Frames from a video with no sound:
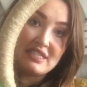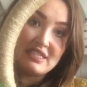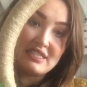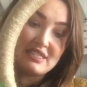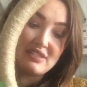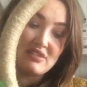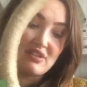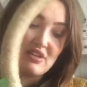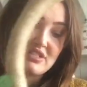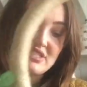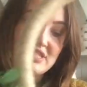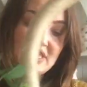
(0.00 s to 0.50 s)

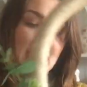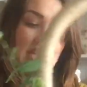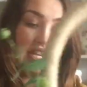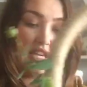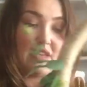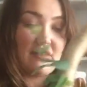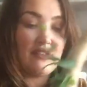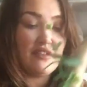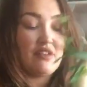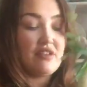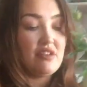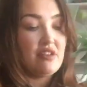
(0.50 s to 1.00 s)
this side
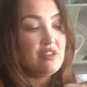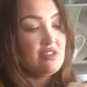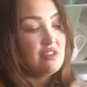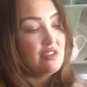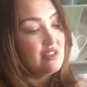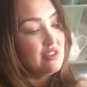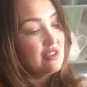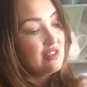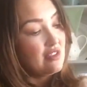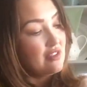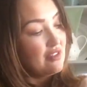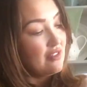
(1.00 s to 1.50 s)
here.
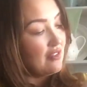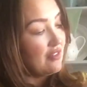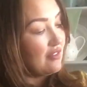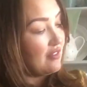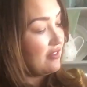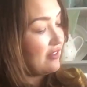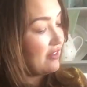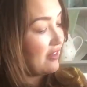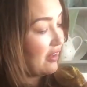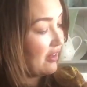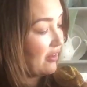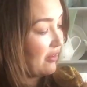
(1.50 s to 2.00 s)

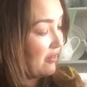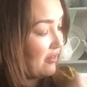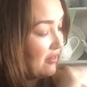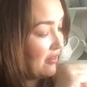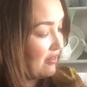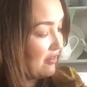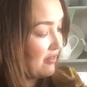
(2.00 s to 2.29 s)
So I'm